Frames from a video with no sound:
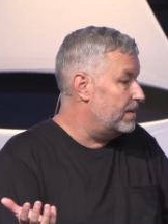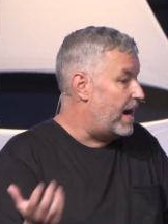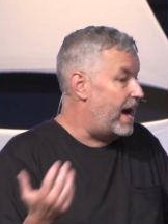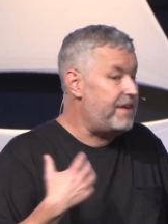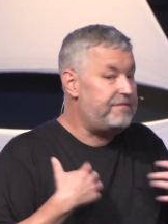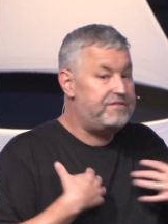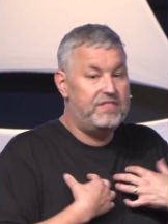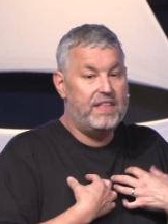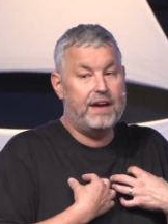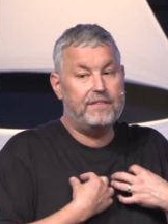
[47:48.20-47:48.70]

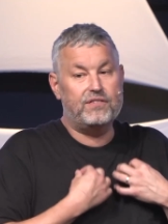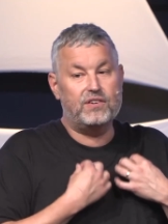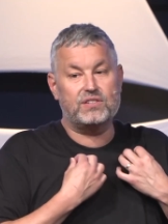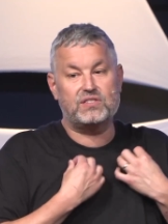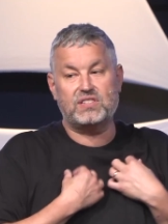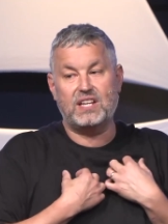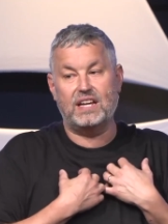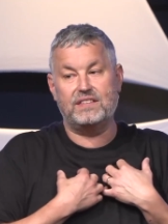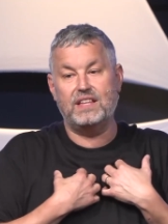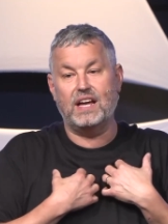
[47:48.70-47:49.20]
I've never
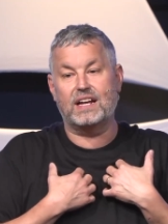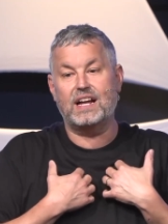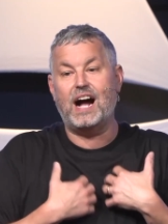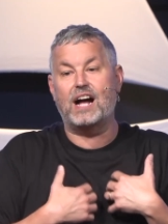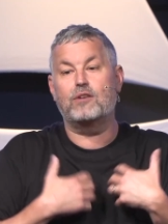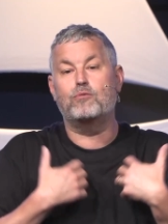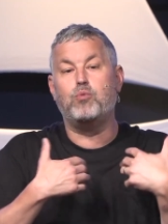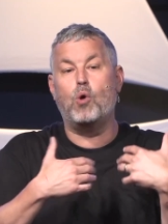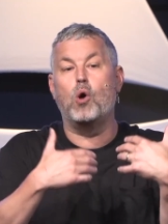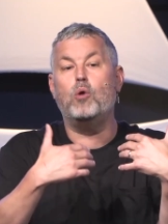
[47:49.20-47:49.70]
said that
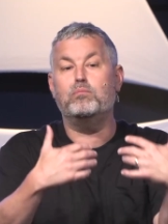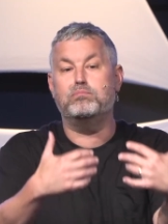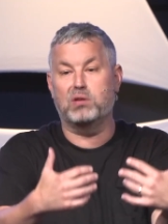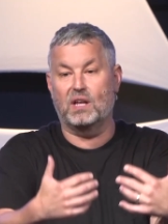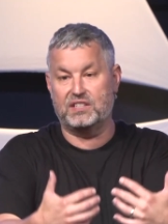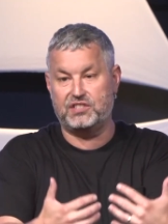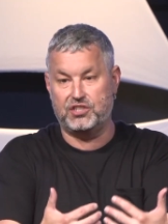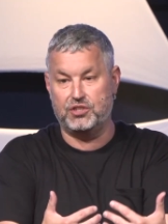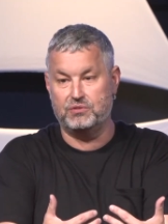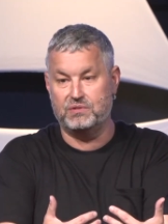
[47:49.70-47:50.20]
God won't
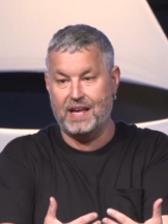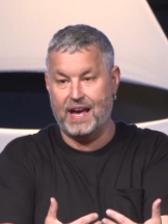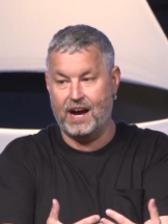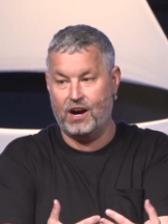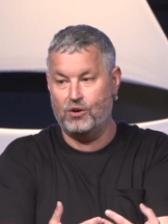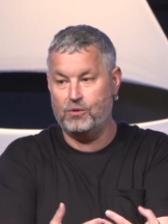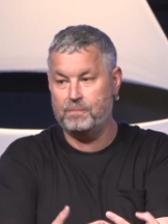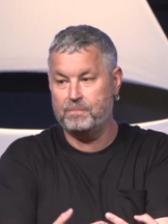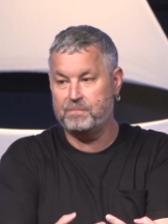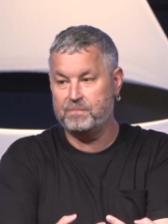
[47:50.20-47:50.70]
bless you
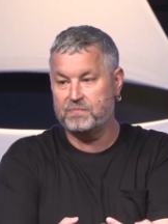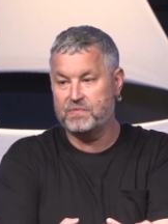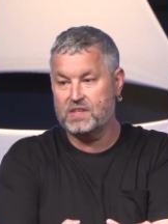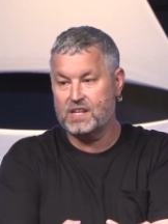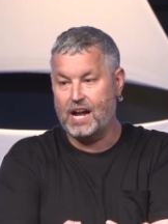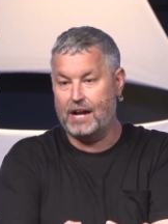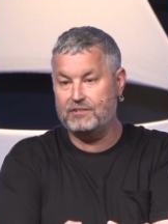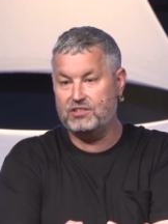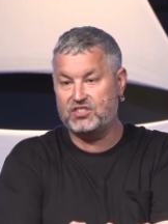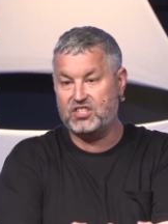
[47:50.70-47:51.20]
now.
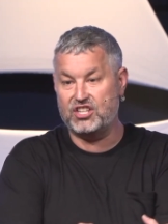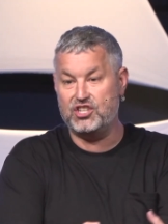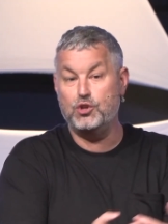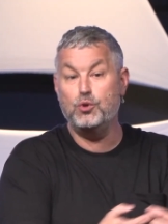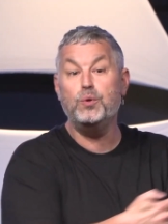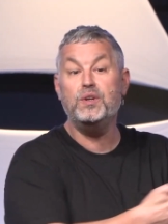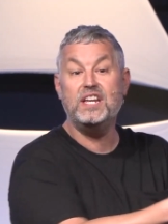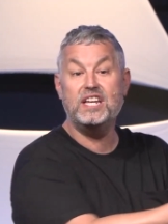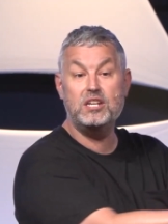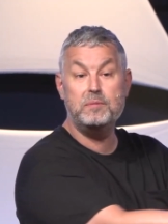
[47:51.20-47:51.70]
I've just said
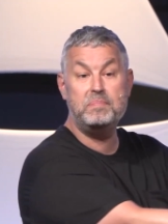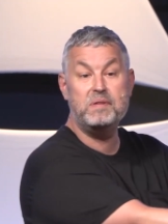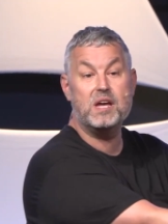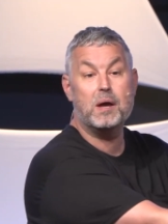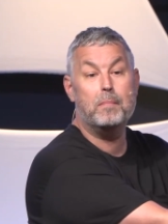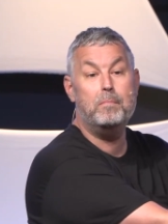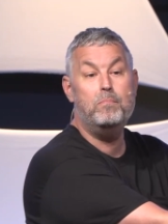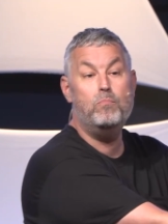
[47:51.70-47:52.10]
you need to be uh,